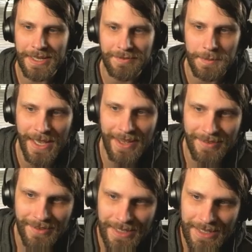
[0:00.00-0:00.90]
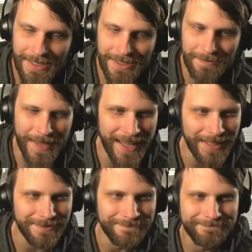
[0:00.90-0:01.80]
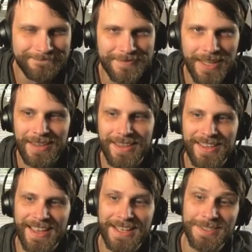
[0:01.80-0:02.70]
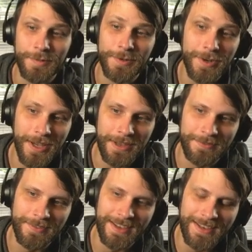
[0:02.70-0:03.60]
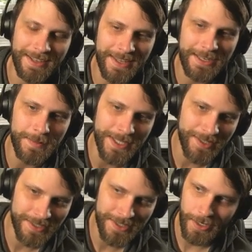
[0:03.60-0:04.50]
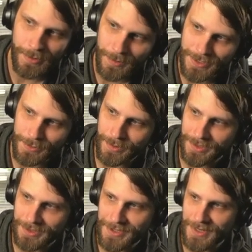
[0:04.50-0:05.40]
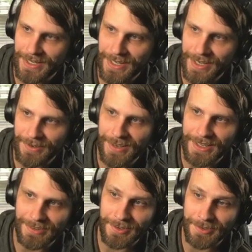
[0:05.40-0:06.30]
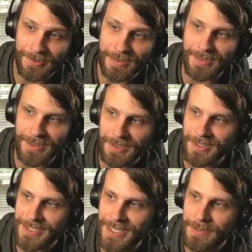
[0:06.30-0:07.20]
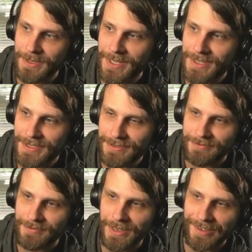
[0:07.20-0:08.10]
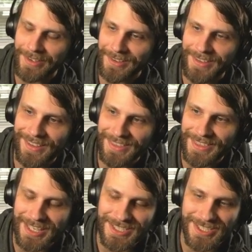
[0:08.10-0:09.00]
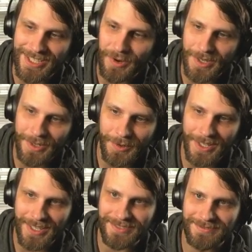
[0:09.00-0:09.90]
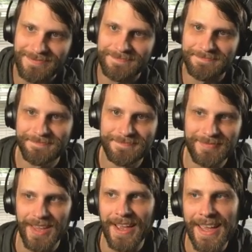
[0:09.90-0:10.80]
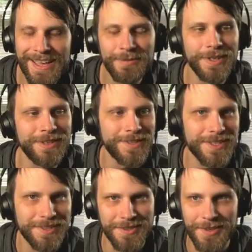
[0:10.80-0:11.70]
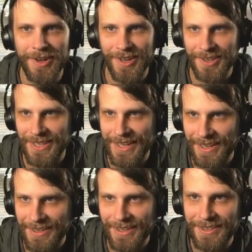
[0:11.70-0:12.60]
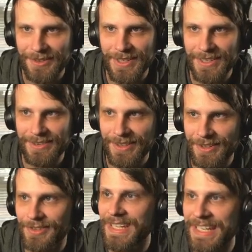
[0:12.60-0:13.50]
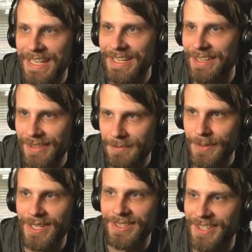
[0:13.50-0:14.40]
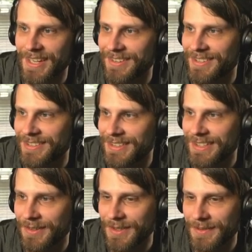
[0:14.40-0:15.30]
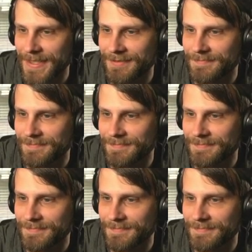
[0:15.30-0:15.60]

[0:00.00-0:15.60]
pass. Man, that's rough. That Emeria's Call would do wonders right now. It looks like they're gonna stabilize. That's so annoying. I hate when you just draw a land and you need literally anything but a land. You know what I mean?